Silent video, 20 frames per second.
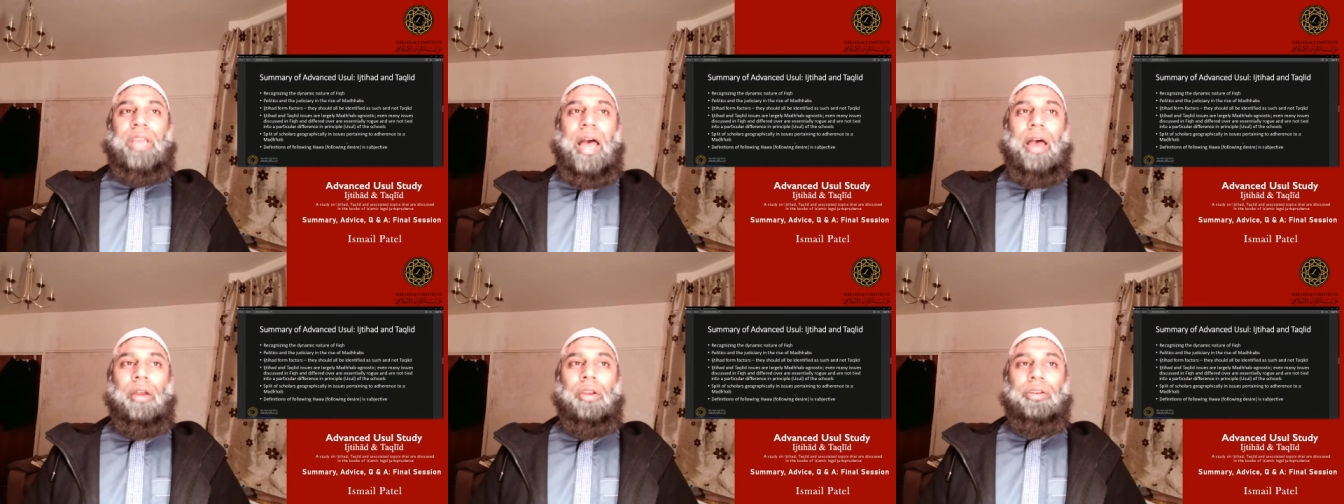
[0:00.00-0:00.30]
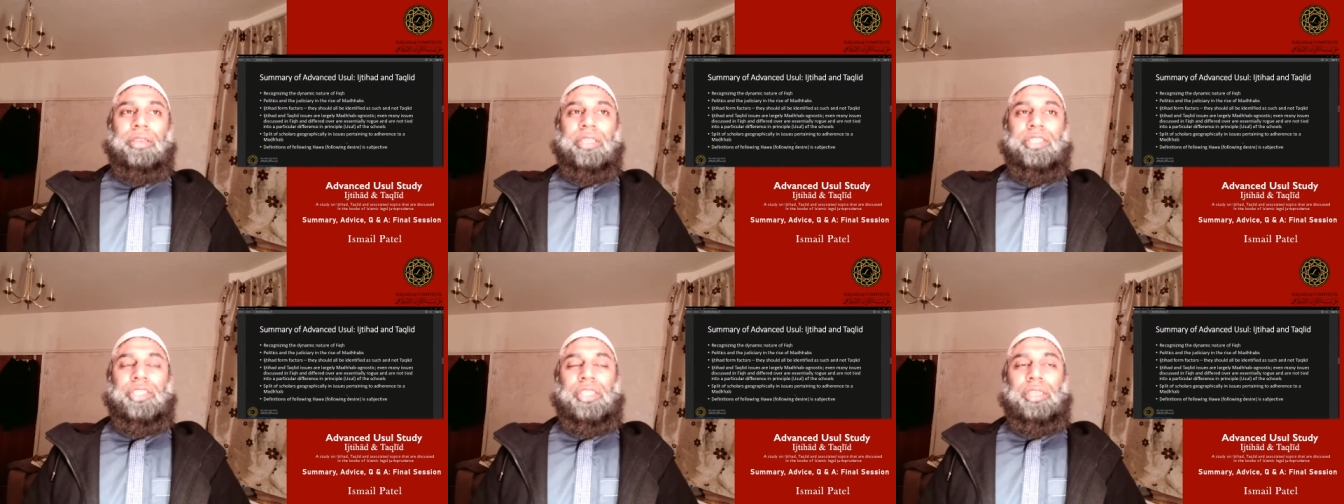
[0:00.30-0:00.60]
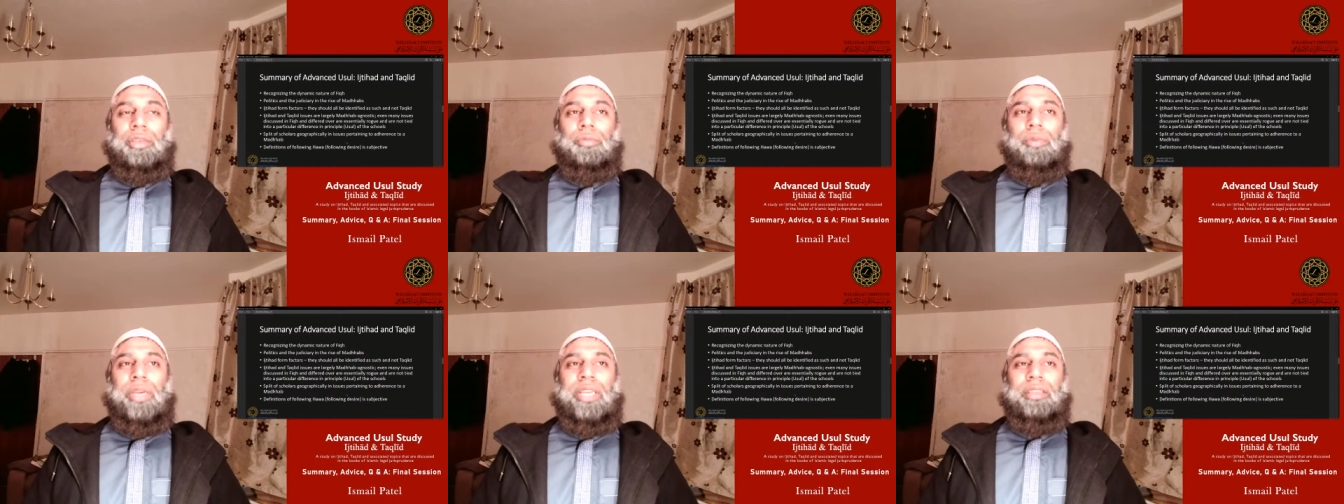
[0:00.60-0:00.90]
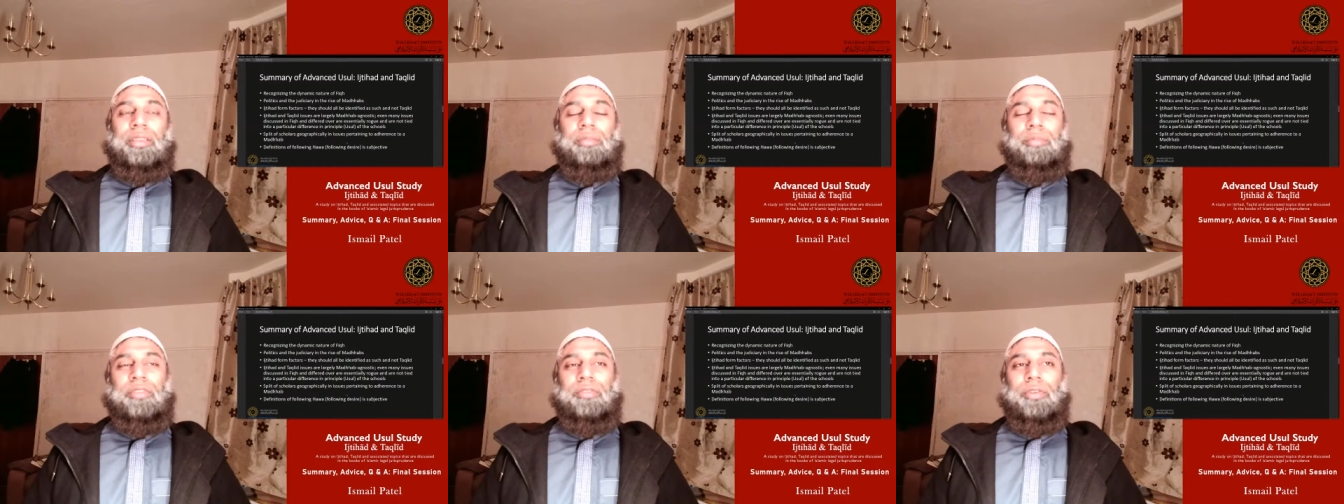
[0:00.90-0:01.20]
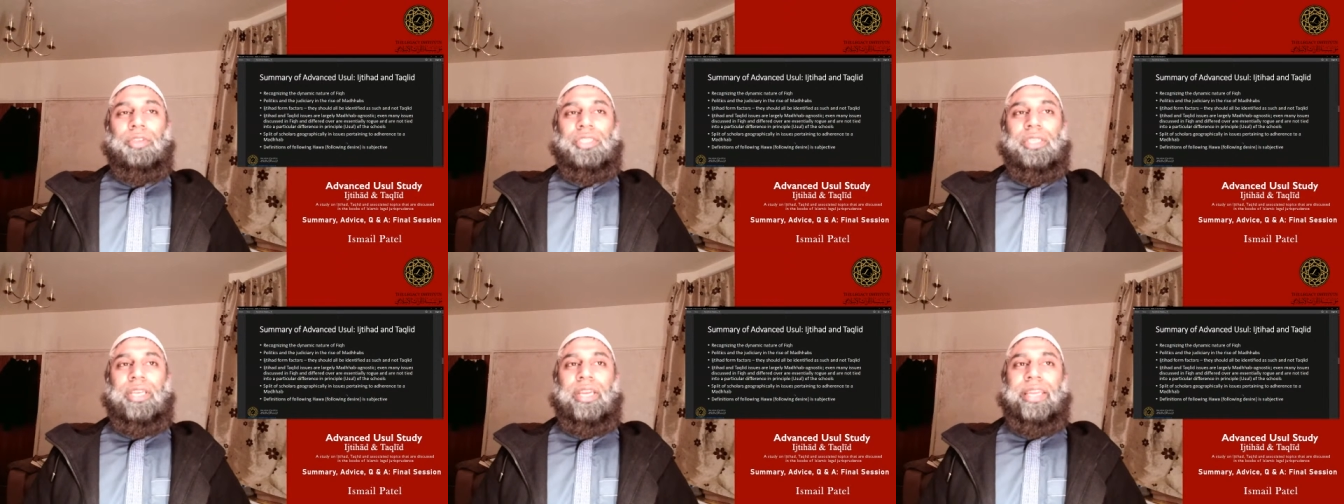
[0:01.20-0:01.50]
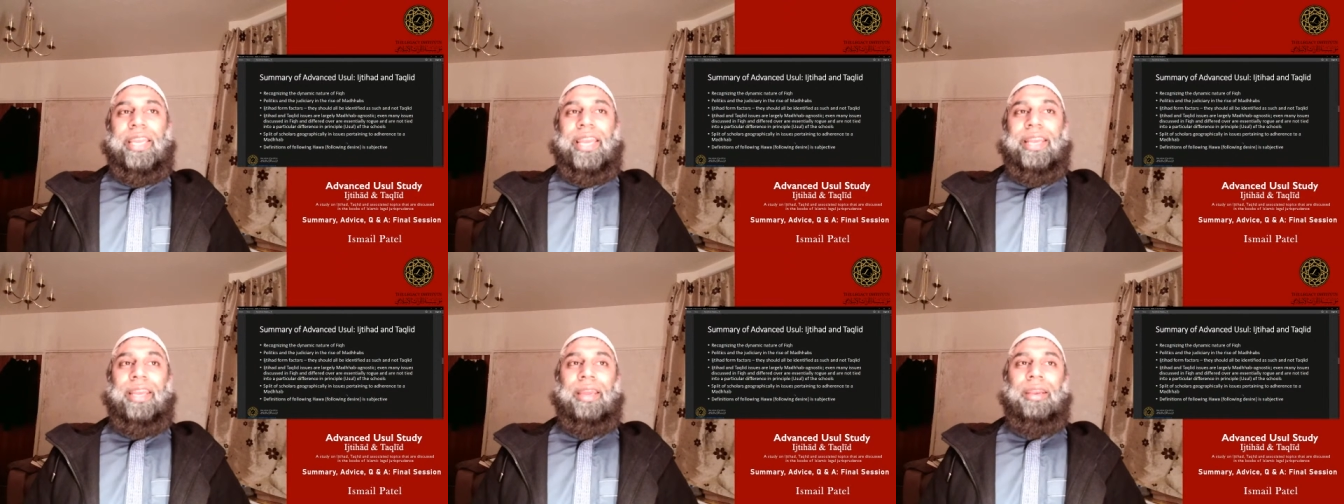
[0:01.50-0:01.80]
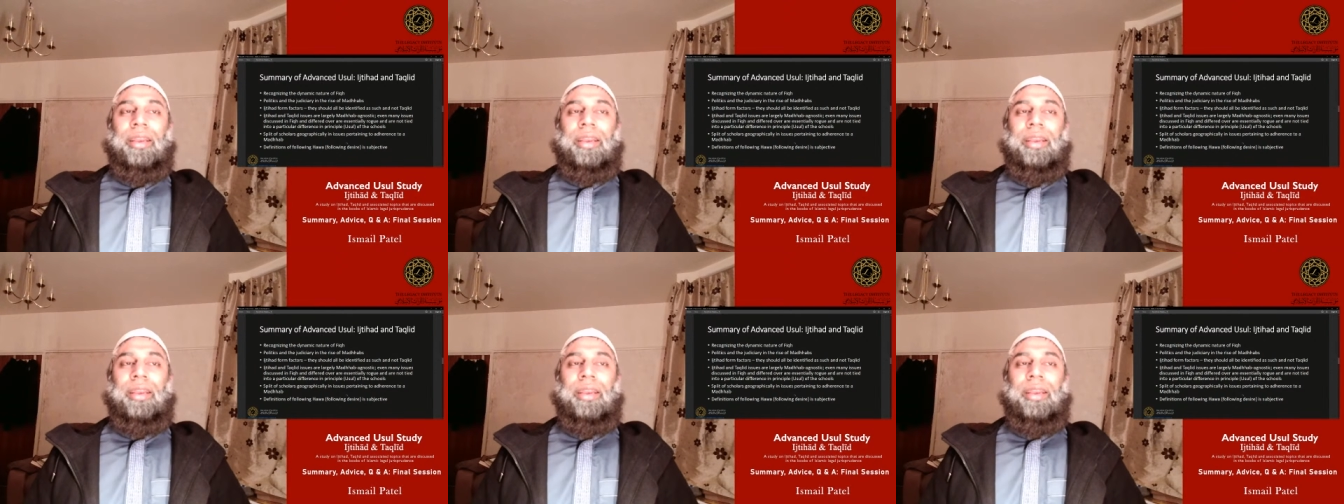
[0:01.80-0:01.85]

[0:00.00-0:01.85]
How long does she wait before she can get an